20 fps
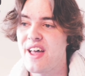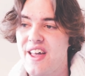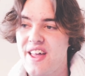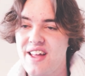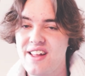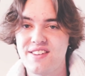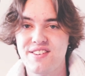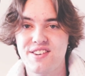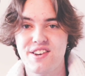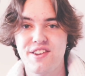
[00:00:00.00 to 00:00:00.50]

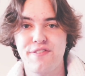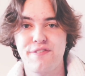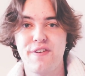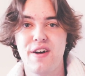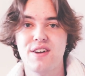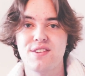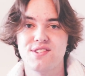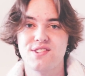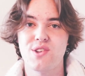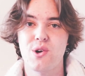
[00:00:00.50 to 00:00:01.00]
It just
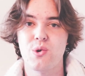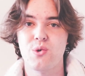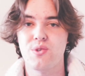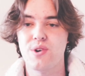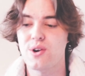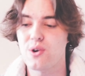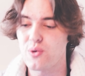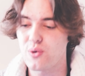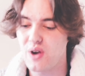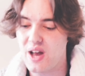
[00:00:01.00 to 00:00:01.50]
felt so
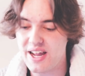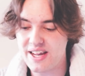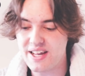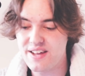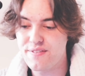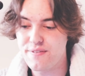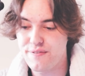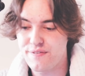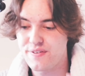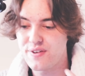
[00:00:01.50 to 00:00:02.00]
real. Like
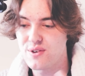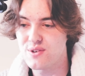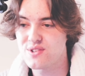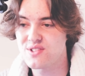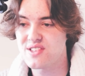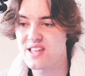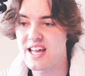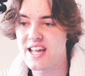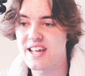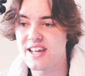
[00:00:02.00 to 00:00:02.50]
it
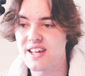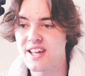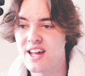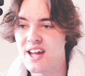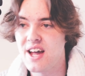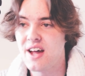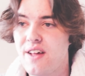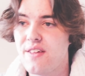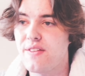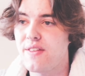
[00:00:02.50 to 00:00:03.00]
feels like
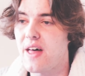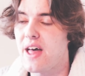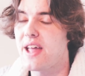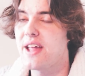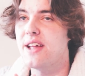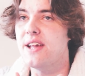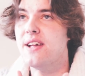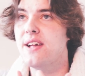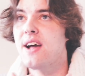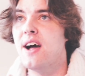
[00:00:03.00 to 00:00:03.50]

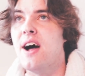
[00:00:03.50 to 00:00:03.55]
they